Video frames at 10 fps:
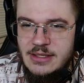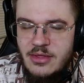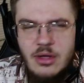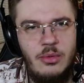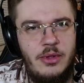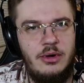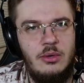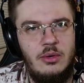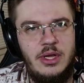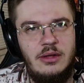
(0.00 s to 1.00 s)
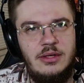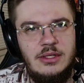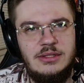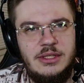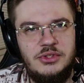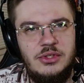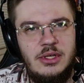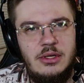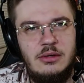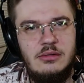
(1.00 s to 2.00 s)
Though they're all Eldians,
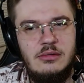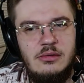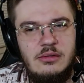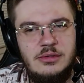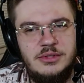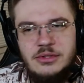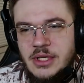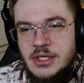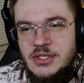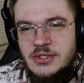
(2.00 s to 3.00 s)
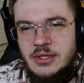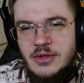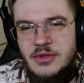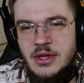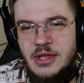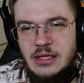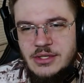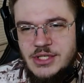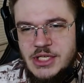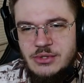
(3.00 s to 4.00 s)
actually. So yeah, it's not... The
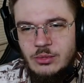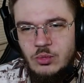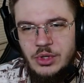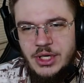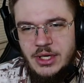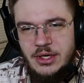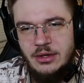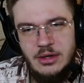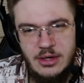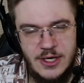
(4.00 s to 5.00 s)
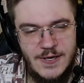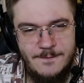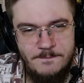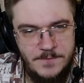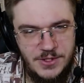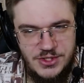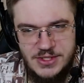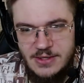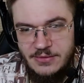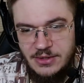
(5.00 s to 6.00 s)
analogy is not working here. It's
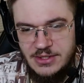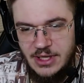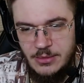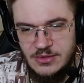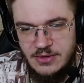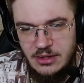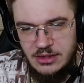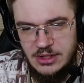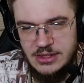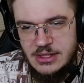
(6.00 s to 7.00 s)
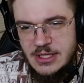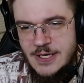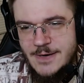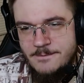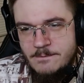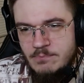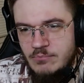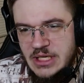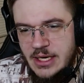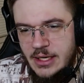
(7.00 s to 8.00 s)
just different types of Eldians.
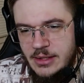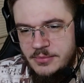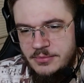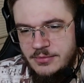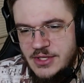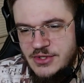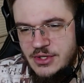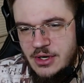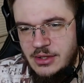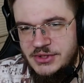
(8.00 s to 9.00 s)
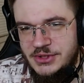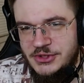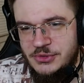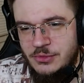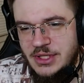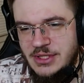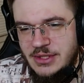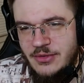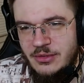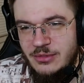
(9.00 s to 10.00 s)
But yeah, these girls is what
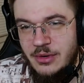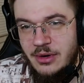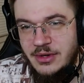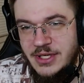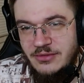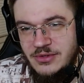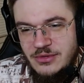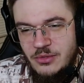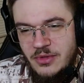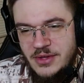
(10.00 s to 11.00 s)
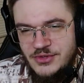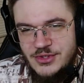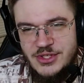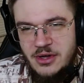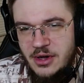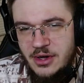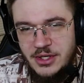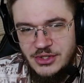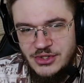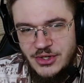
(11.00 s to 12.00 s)
the world have to do with us. Just
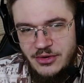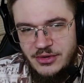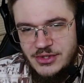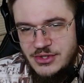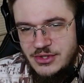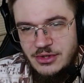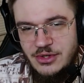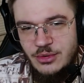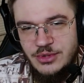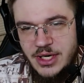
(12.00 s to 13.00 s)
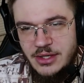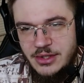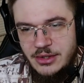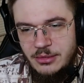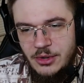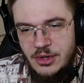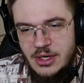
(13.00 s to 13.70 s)
hug each other. Don't argue anymore.